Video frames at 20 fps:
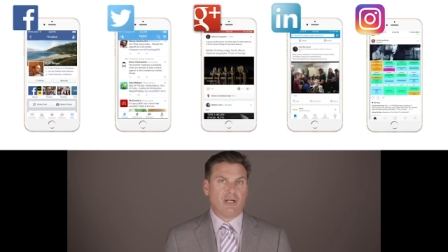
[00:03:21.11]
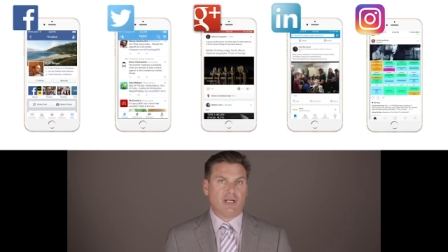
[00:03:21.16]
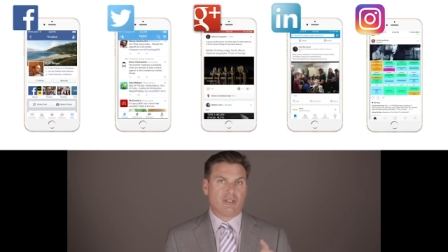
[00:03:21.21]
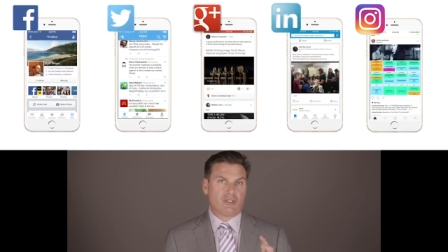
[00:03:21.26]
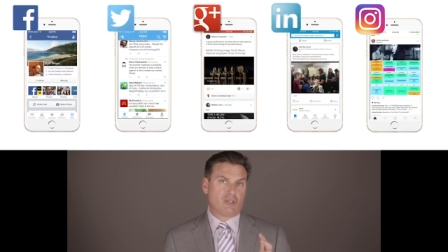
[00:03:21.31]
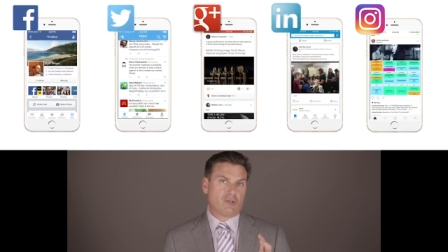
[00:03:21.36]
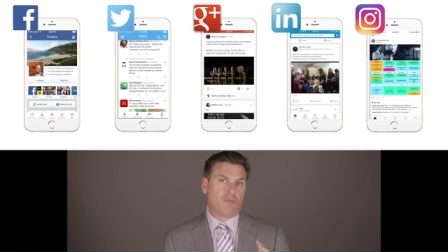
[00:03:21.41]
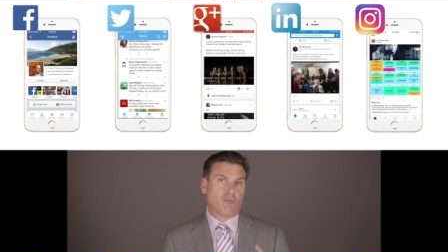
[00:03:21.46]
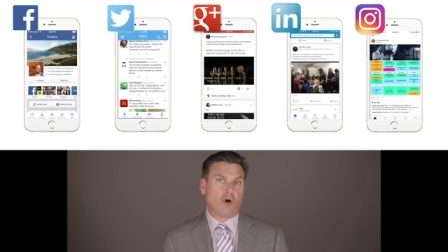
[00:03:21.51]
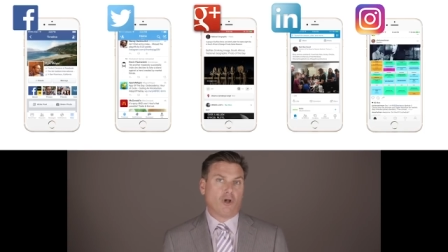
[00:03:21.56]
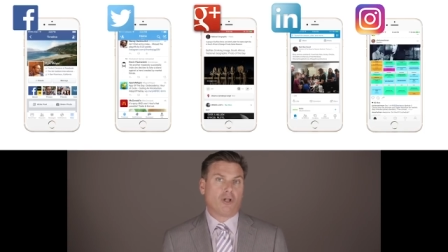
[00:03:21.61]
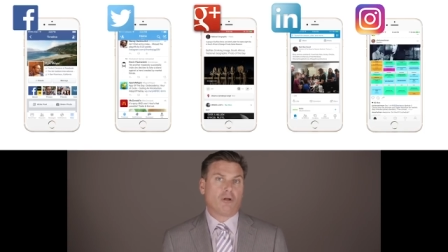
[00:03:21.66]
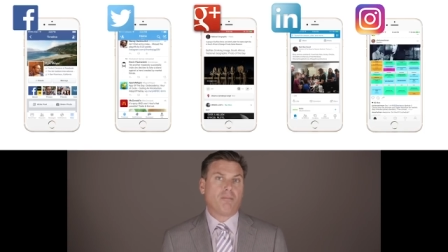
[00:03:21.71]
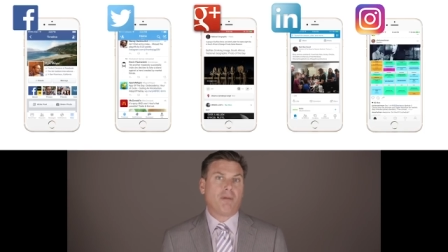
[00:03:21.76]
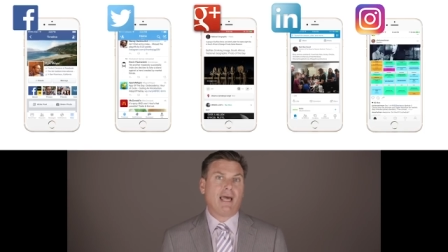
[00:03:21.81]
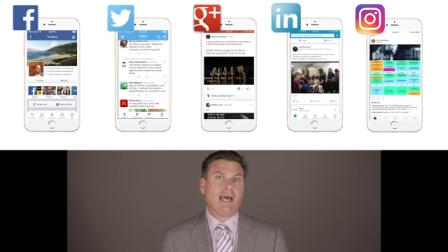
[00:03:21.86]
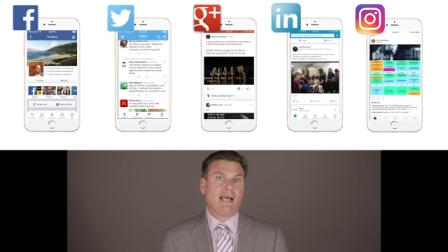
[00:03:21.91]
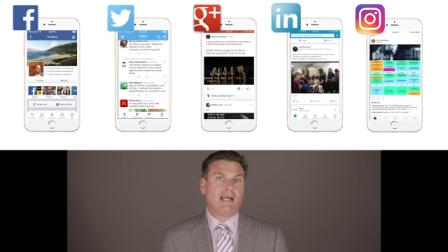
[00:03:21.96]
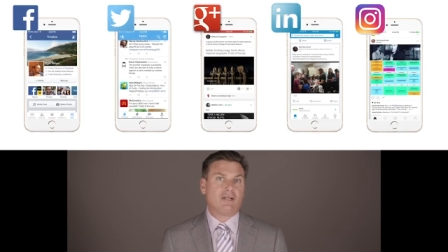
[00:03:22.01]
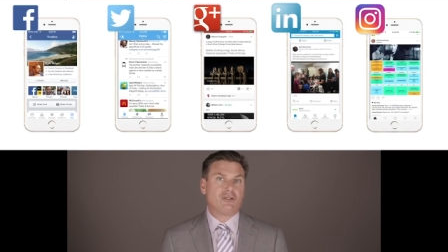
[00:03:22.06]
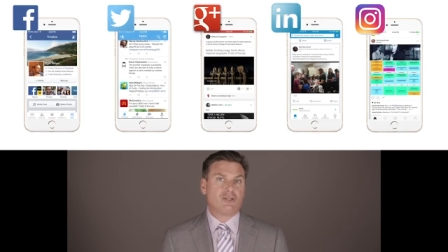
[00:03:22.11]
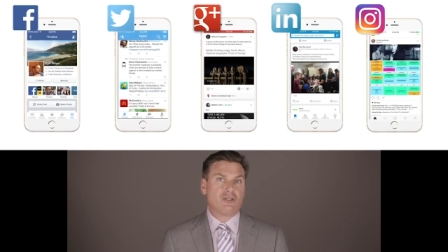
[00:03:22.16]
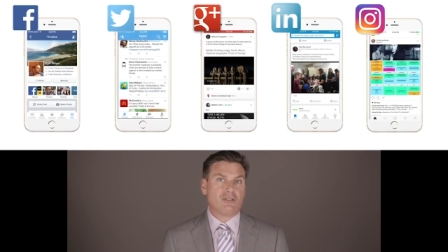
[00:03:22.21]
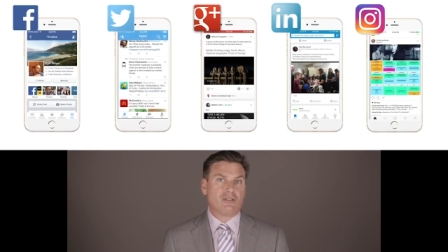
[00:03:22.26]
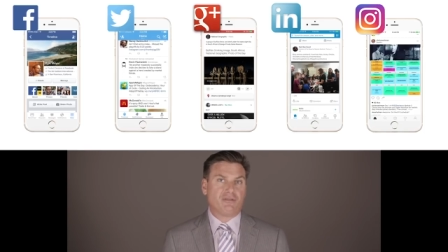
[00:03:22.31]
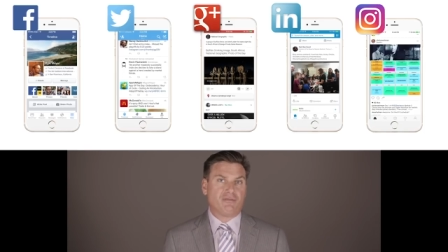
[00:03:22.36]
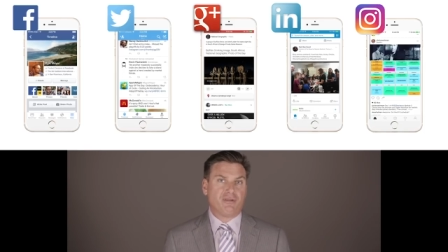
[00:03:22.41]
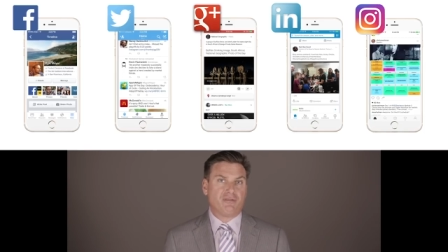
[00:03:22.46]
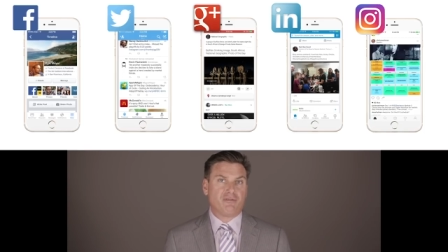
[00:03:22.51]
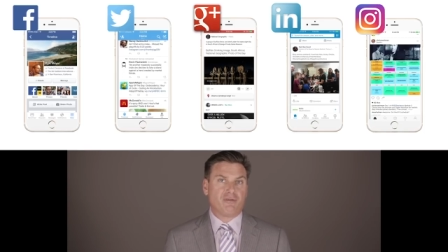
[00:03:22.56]
it's smaller
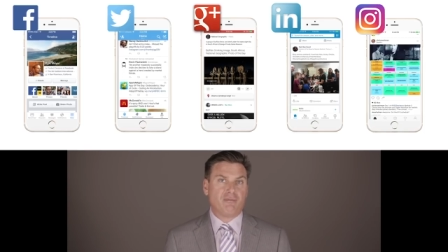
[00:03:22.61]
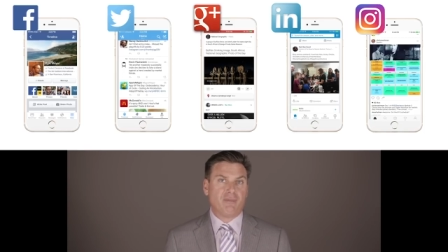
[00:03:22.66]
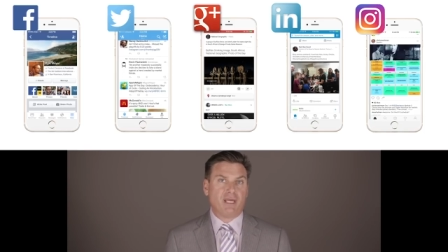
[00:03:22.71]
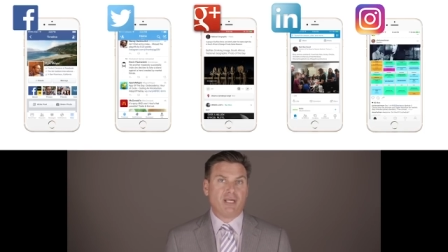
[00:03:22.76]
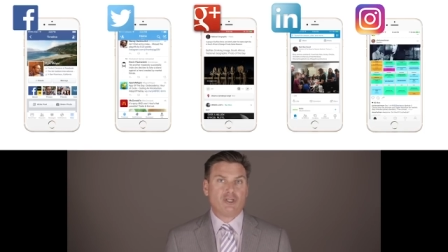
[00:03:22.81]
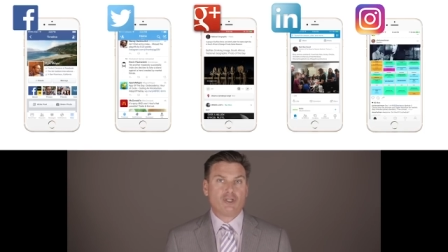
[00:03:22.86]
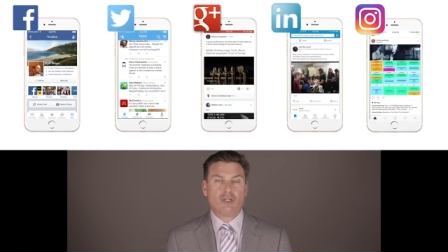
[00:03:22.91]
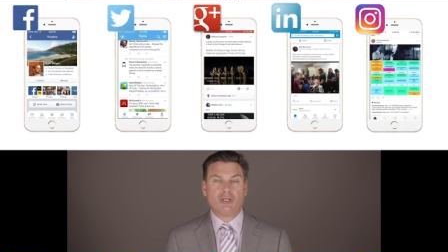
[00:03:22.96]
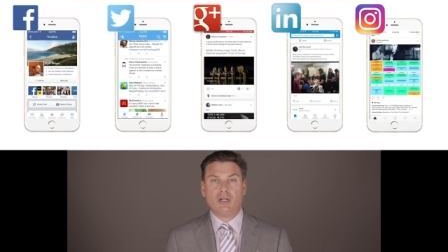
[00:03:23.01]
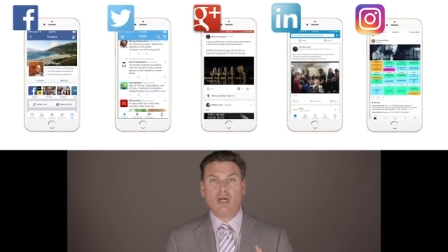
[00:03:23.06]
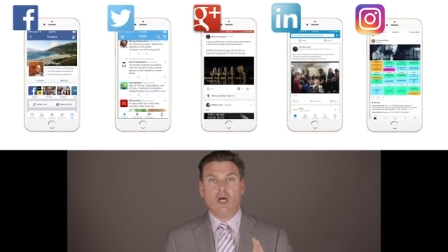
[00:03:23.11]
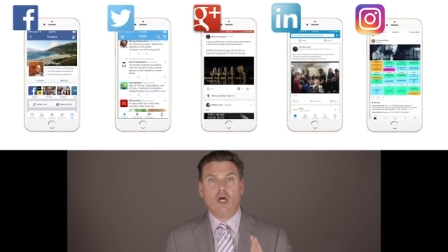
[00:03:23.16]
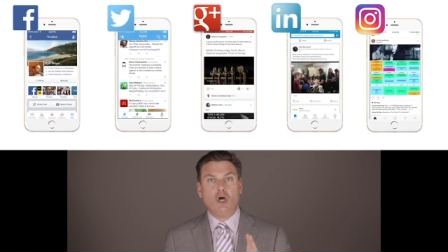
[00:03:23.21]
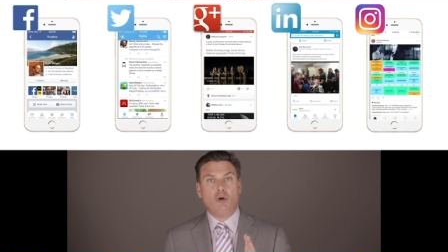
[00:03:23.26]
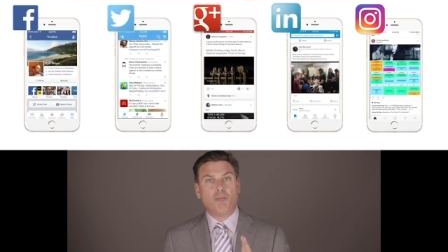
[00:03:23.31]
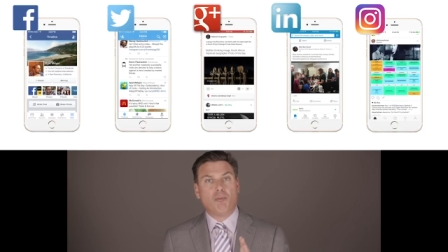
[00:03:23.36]
packages of information,